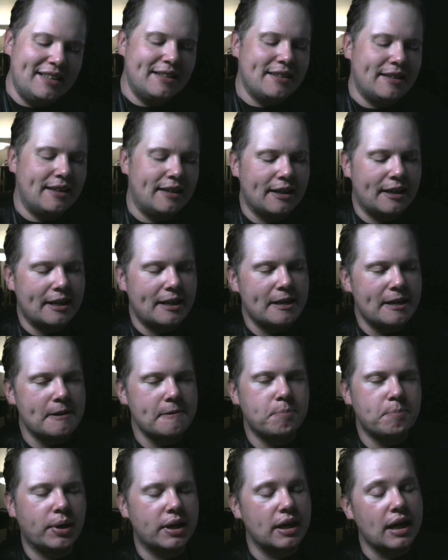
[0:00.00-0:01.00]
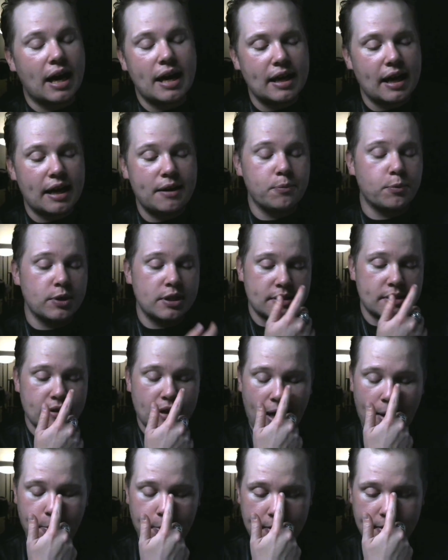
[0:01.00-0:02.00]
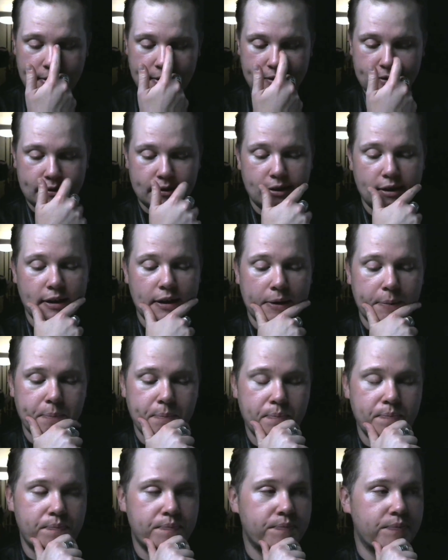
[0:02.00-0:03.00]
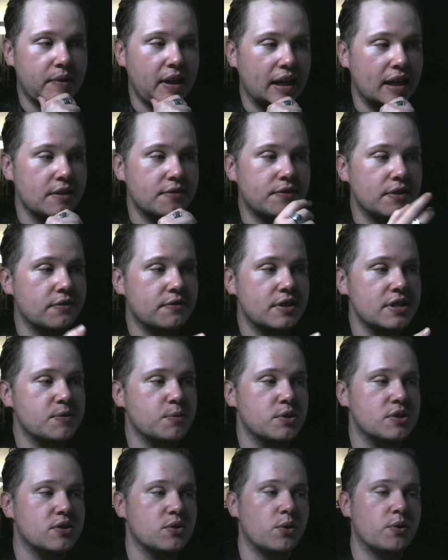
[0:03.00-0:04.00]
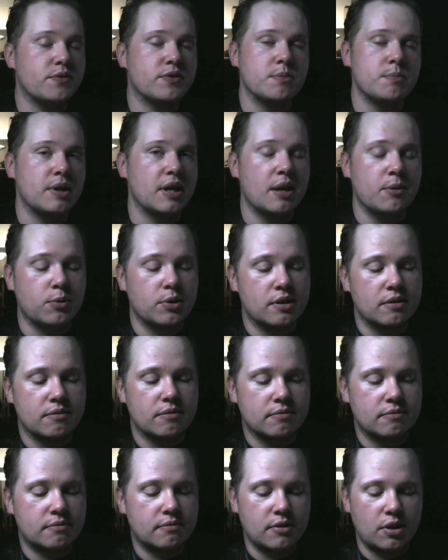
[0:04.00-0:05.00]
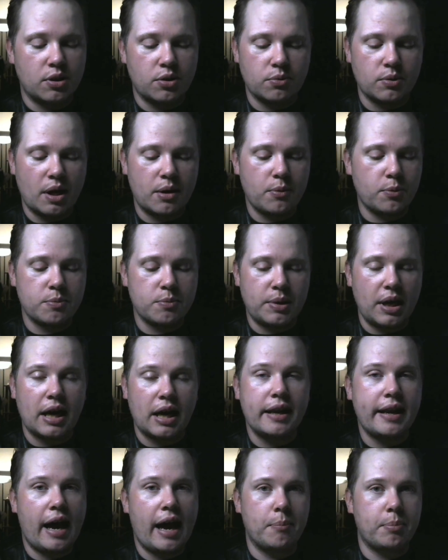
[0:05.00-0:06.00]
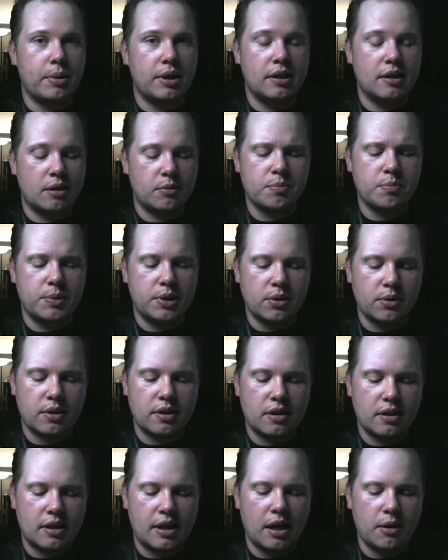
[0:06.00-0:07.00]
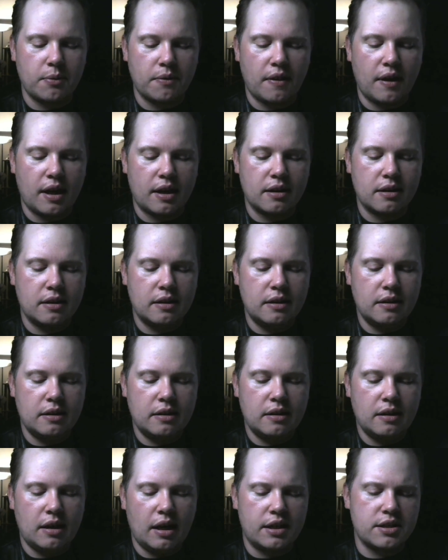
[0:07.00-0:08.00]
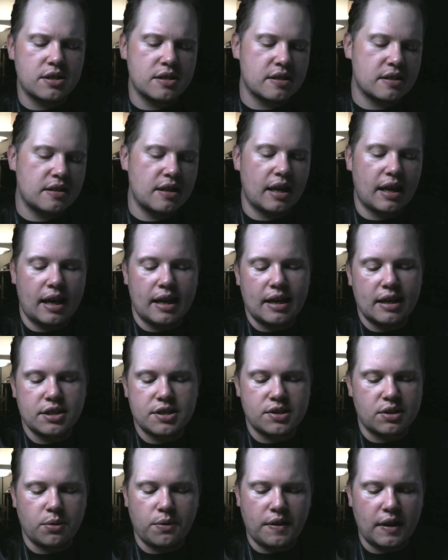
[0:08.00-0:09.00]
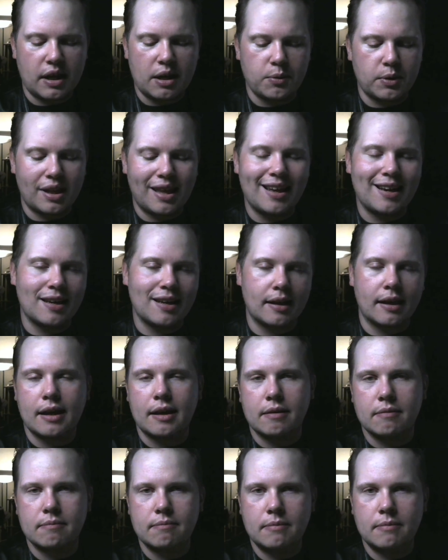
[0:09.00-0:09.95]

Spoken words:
But I wouldn't like if this was served to me, I wouldn't be unhappy. I would be okay with that. I just don't think I would get it again.